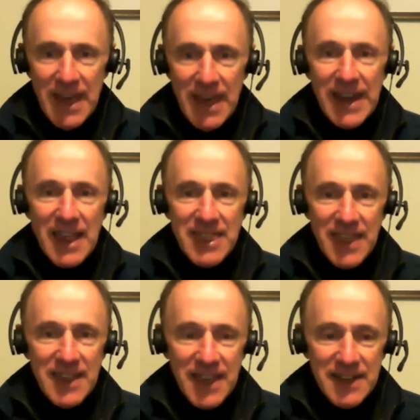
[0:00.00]
And I
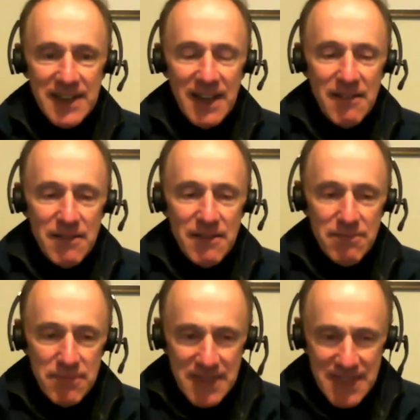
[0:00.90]
think that
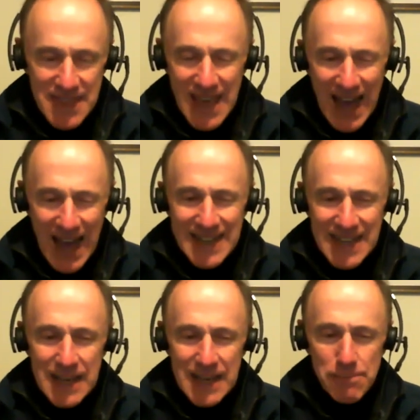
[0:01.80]
the
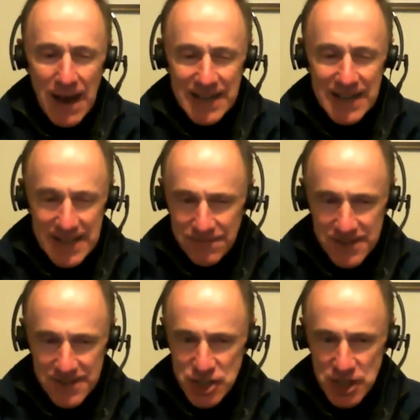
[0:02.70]
idea, by
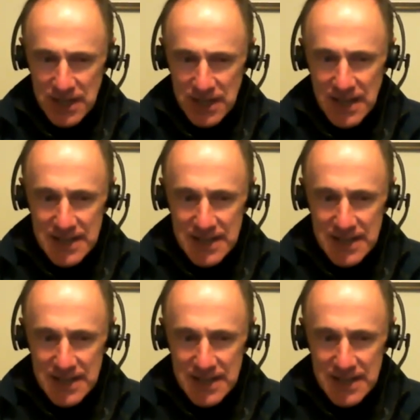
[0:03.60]
definition,